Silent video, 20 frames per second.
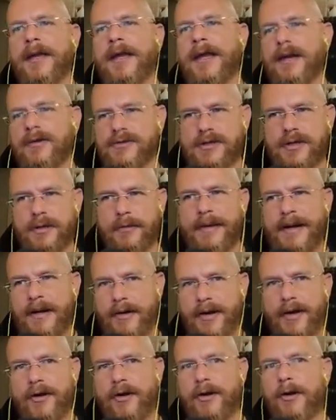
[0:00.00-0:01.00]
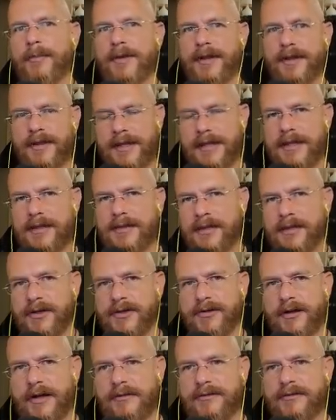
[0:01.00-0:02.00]
and I was going to marry her, but the kid
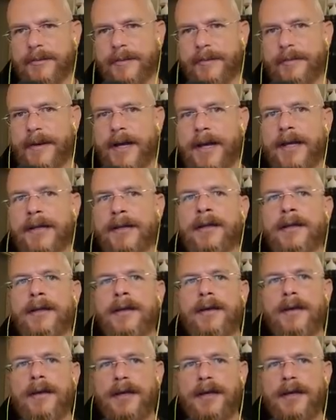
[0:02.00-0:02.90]
didn't turn out to be mine.